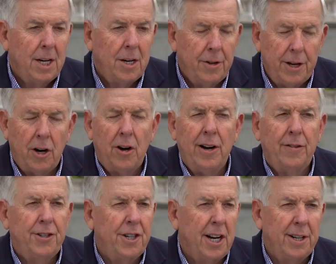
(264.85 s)
You know, they all have
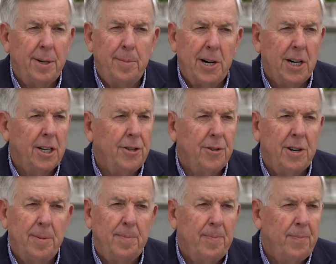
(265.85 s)
a shot at the American
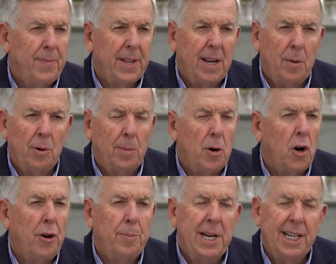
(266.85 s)
dream. I want them
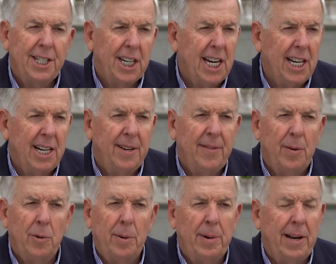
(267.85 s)
all to be educated. I
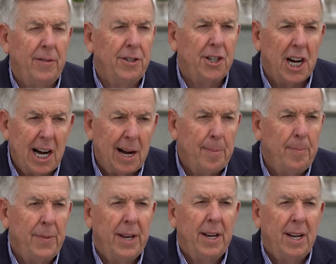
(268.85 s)
want them to have a job
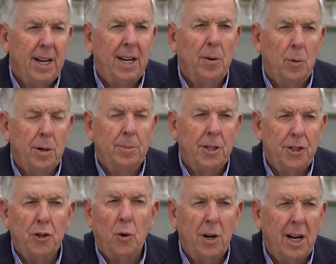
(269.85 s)
and I want them to
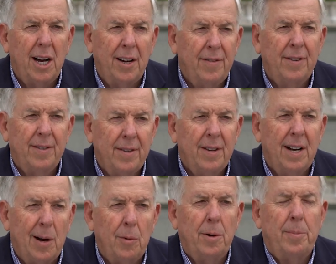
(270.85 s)
enjoy life.
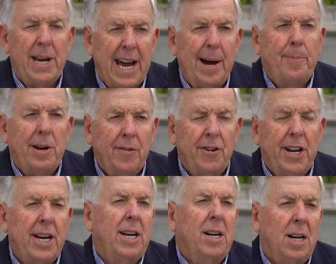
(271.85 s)
I want them to be happy every
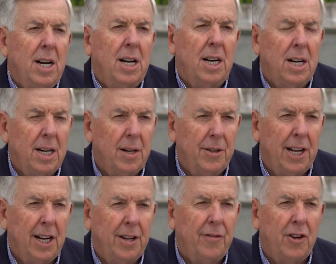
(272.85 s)
day uh, and they live